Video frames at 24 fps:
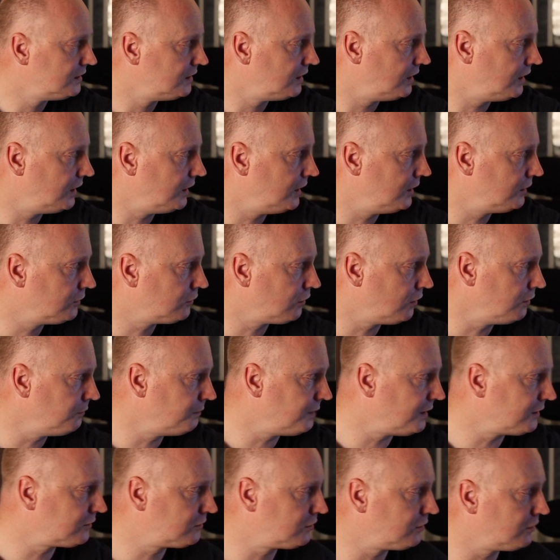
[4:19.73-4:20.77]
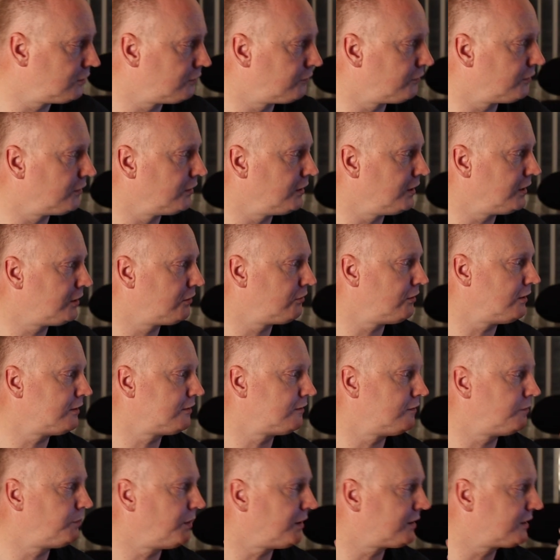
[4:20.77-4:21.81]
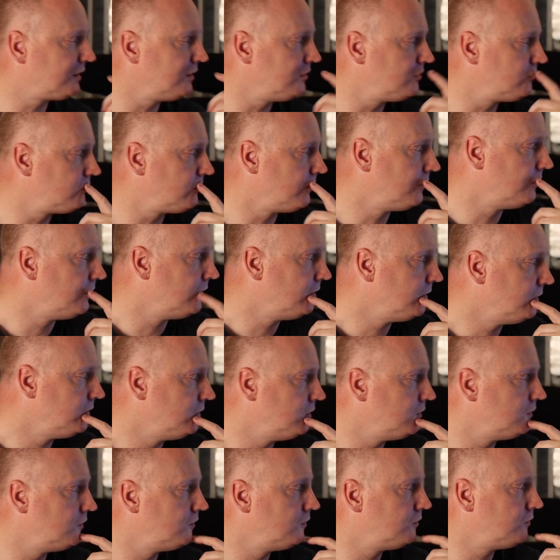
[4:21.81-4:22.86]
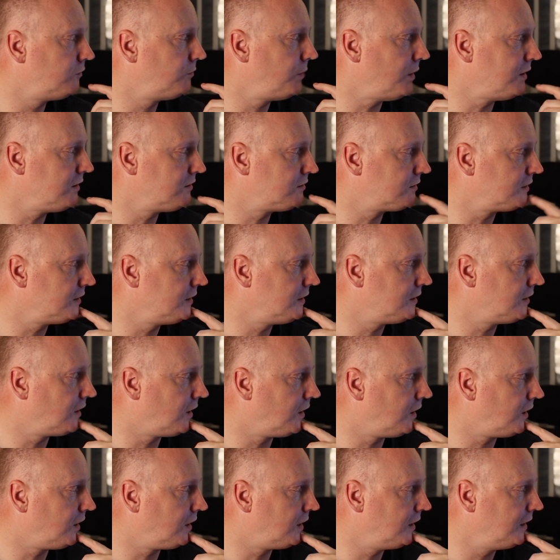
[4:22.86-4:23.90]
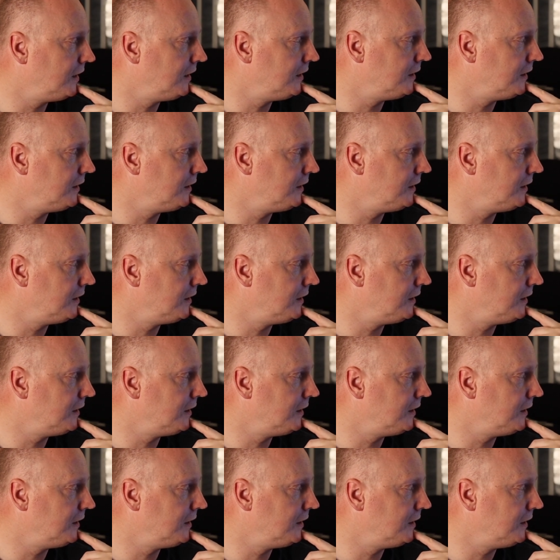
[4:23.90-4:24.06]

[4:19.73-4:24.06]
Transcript: Going back to the creative package, you've basically got